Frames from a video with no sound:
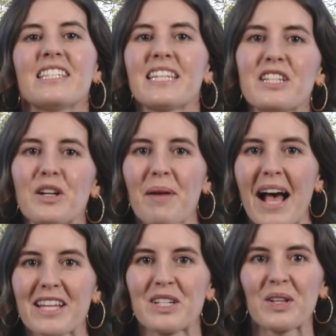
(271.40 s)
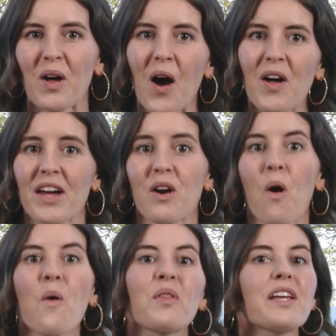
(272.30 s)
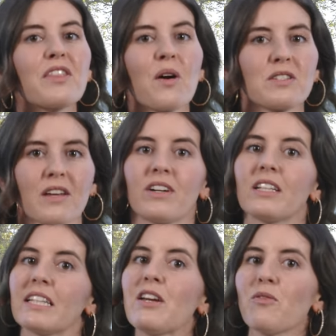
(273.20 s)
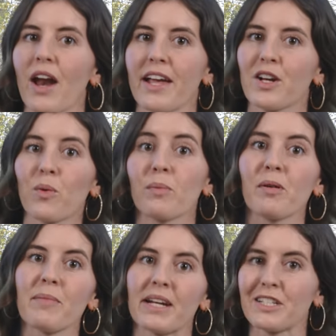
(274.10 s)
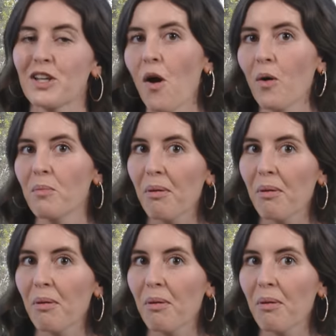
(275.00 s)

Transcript: Caesar passed a law that only those of elite rank were permitted to own